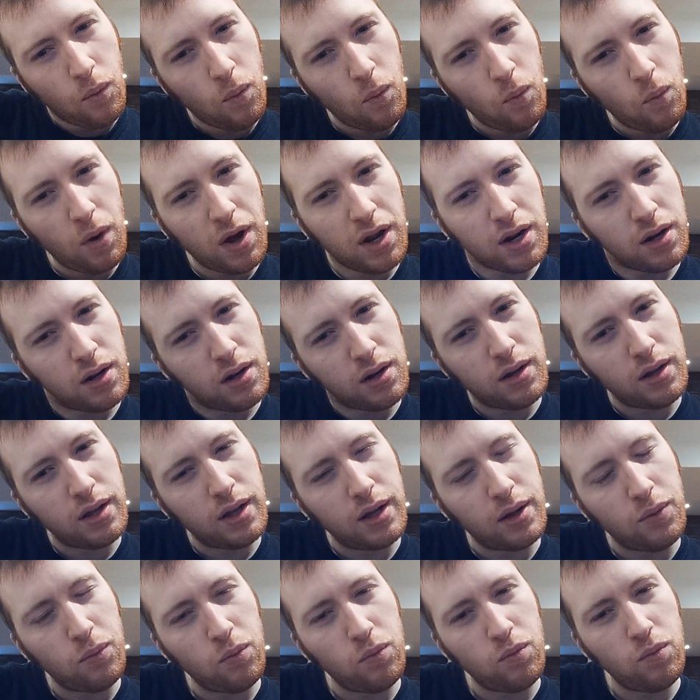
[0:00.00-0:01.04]
what,
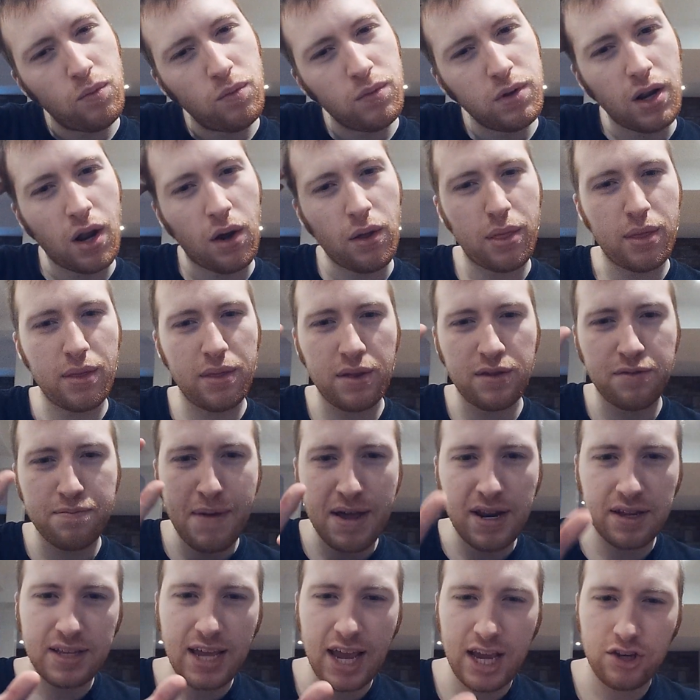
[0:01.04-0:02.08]
you know, th this
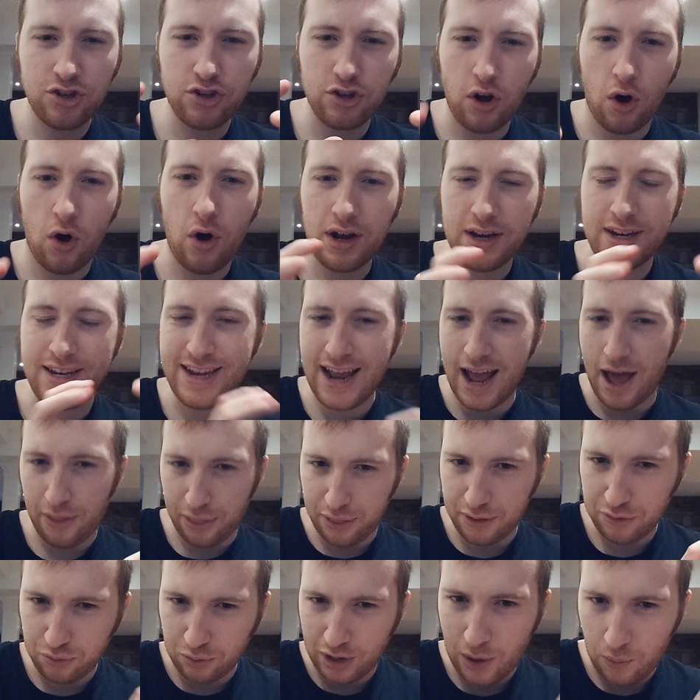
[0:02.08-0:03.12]
meditation on death
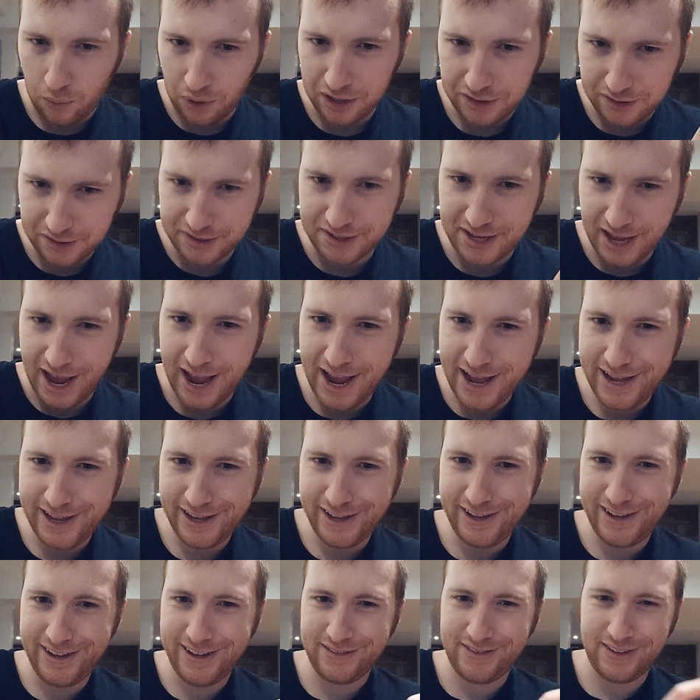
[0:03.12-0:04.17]
is what I wanted to say.
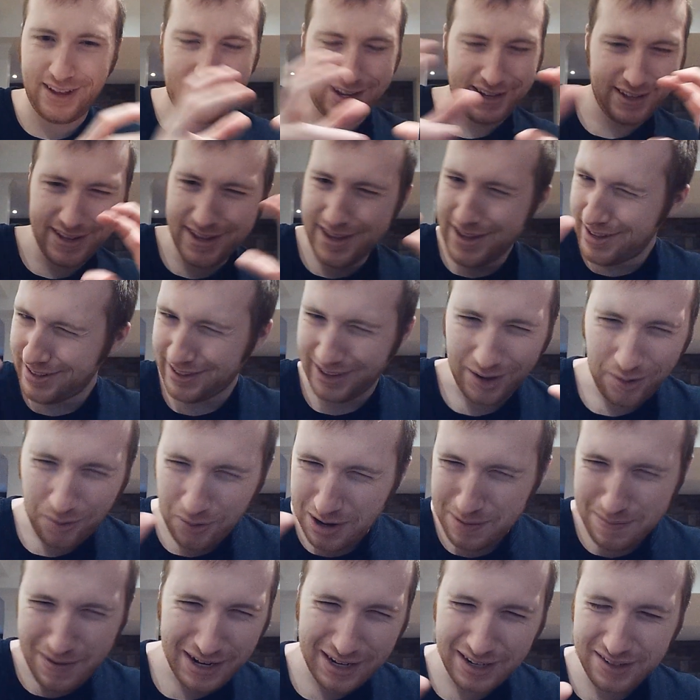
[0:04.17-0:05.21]
It was like, it's like, what
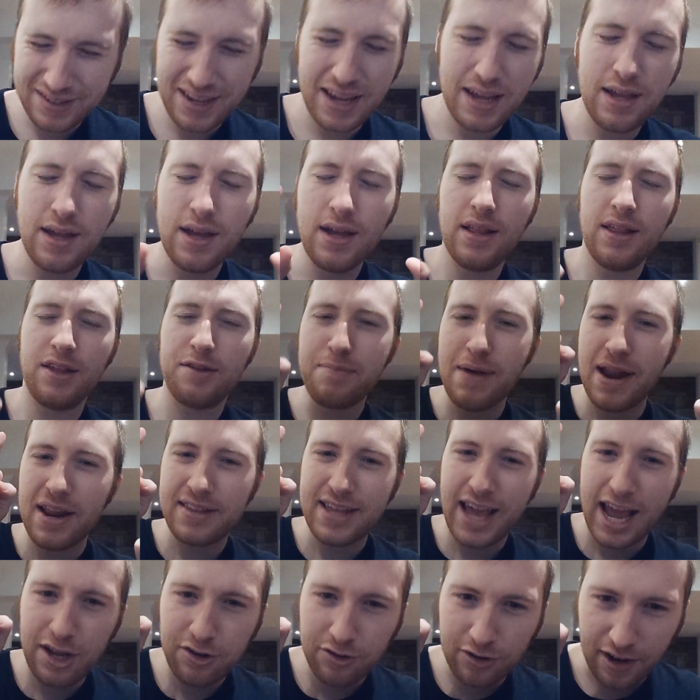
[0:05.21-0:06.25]
am I going to say? This
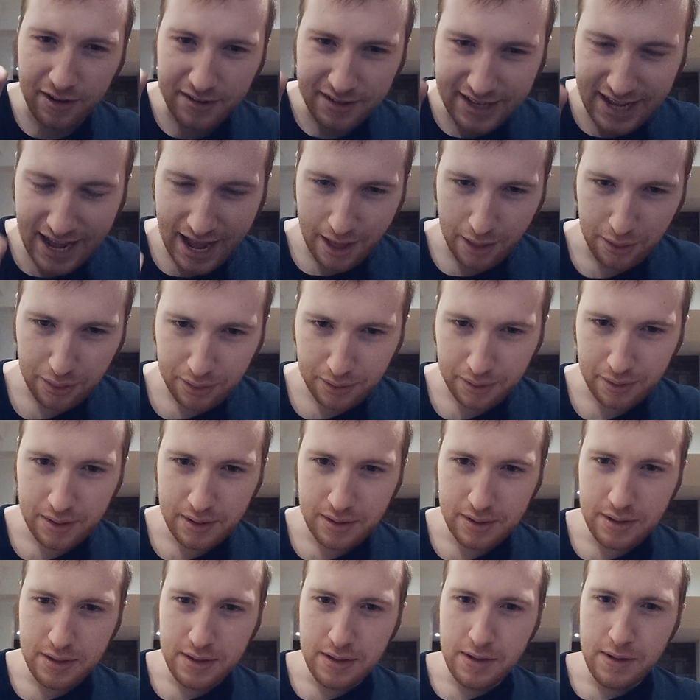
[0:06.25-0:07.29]
meditation on death
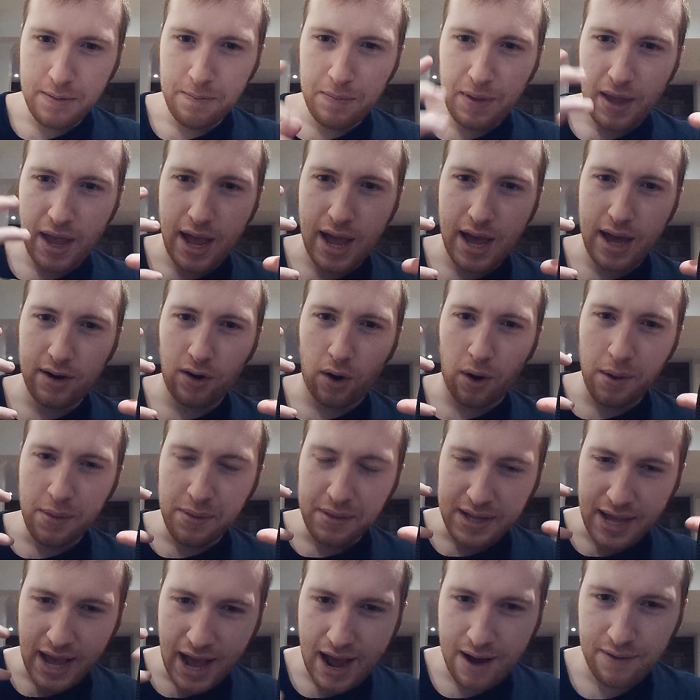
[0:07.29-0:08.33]
and on
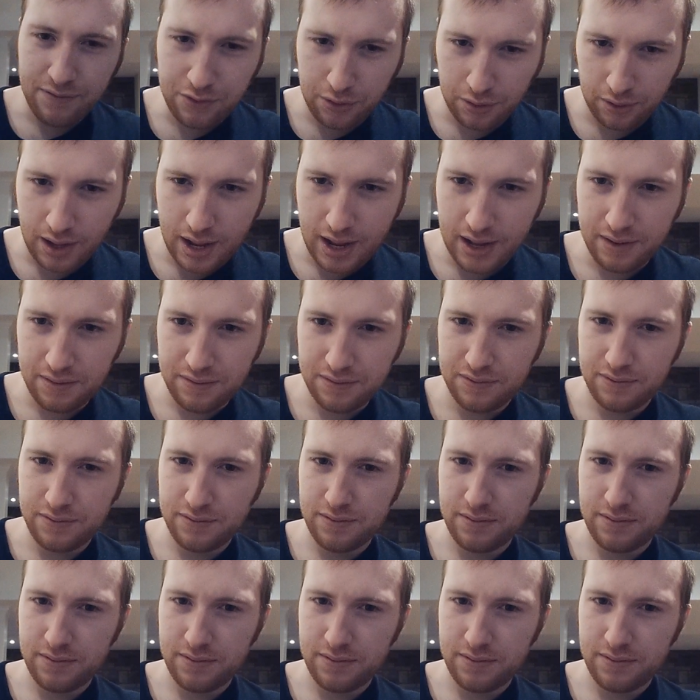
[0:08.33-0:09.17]
the afterlife.